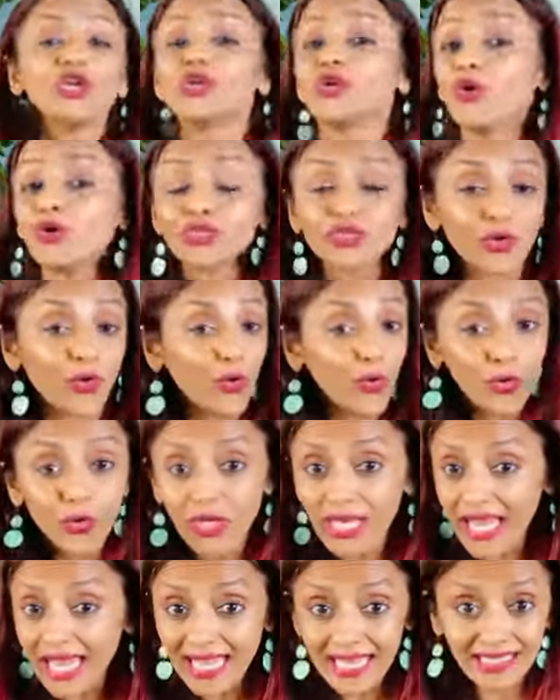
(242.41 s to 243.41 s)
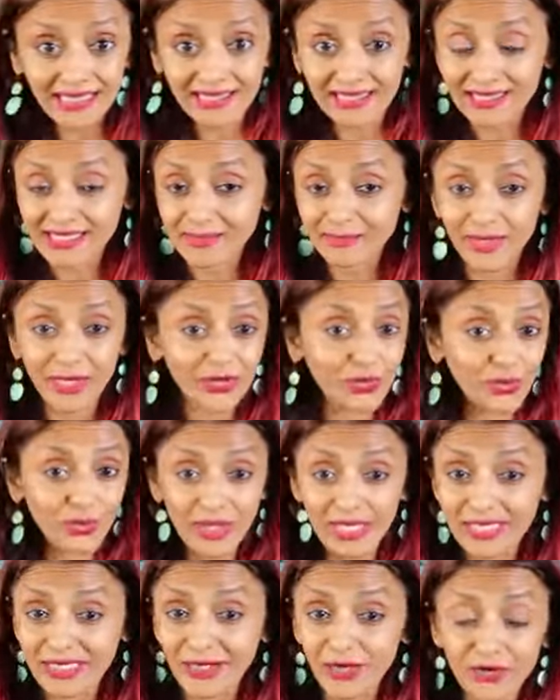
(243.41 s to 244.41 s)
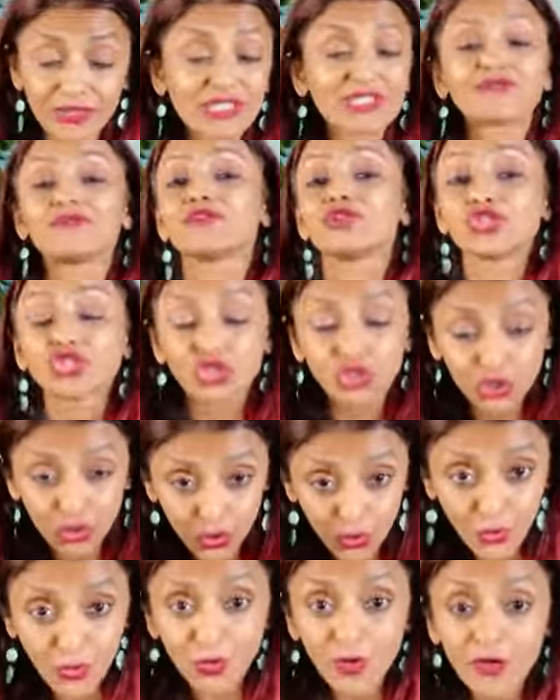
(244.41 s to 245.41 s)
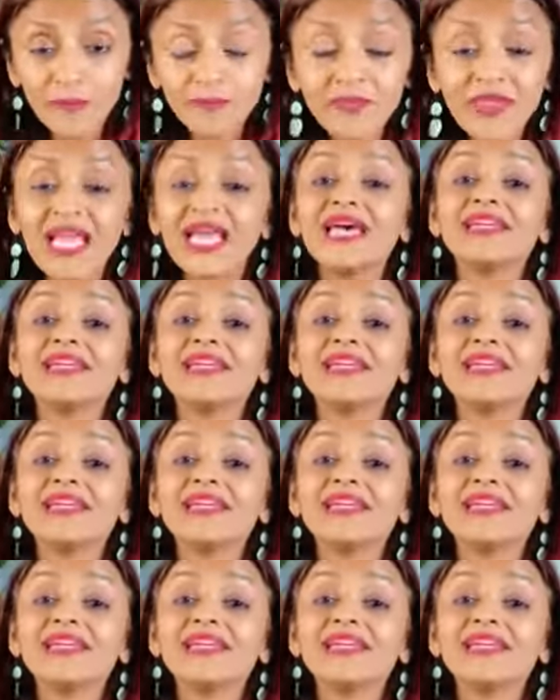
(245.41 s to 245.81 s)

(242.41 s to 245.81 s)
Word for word: Not all health is about weight loss, for sure.